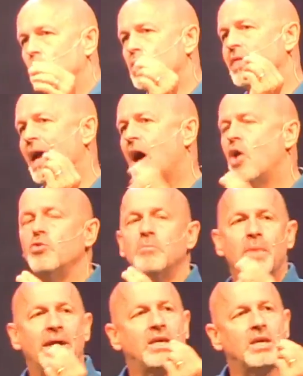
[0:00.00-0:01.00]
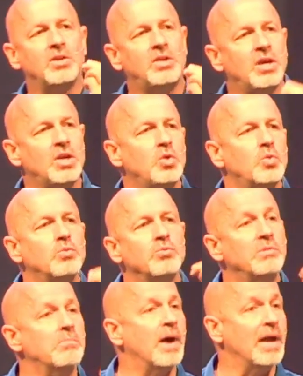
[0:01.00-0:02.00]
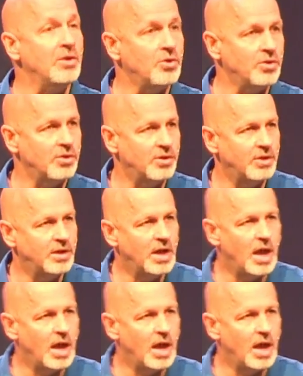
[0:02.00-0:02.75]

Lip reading: without my continual reminder.